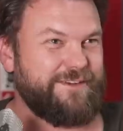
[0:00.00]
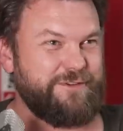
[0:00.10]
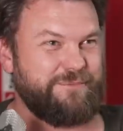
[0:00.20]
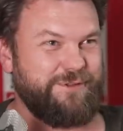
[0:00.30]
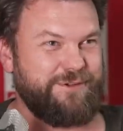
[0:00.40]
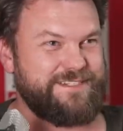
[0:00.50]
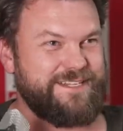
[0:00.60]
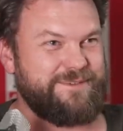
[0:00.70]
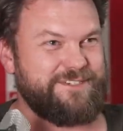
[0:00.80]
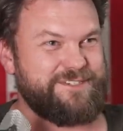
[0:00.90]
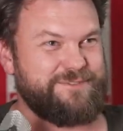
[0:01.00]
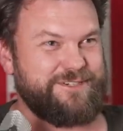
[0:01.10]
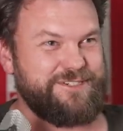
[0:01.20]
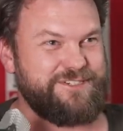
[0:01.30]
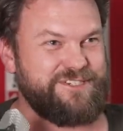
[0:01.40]
if you employ someone just to
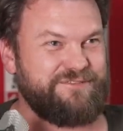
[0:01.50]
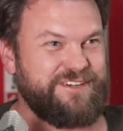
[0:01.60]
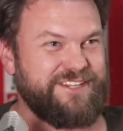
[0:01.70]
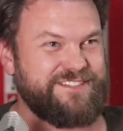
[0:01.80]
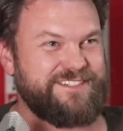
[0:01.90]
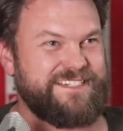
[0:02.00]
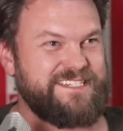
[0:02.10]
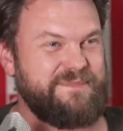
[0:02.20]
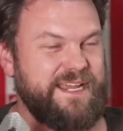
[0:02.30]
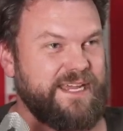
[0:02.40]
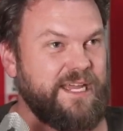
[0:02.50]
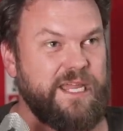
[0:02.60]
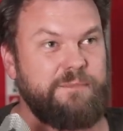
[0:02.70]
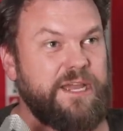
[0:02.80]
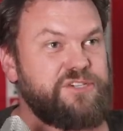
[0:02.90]
watch YouTube videos on Tasmania.
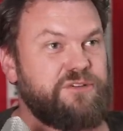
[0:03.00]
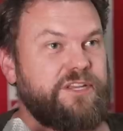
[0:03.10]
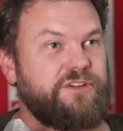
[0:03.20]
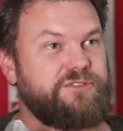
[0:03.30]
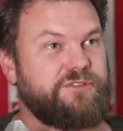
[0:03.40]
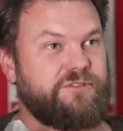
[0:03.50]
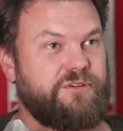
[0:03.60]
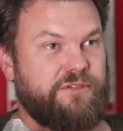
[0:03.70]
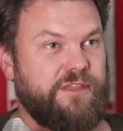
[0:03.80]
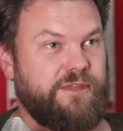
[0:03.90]
Make sure they're not doing the wrong thing.